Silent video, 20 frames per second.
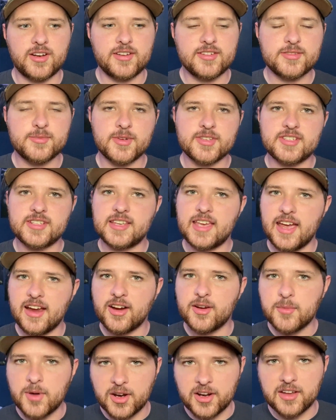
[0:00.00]
He's supposed to
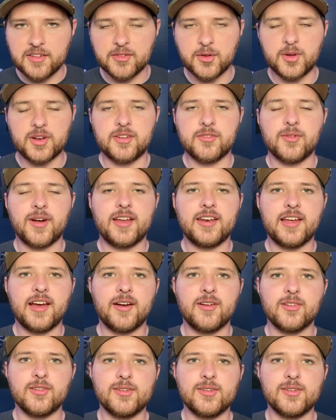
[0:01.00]
care about everyone. And right now,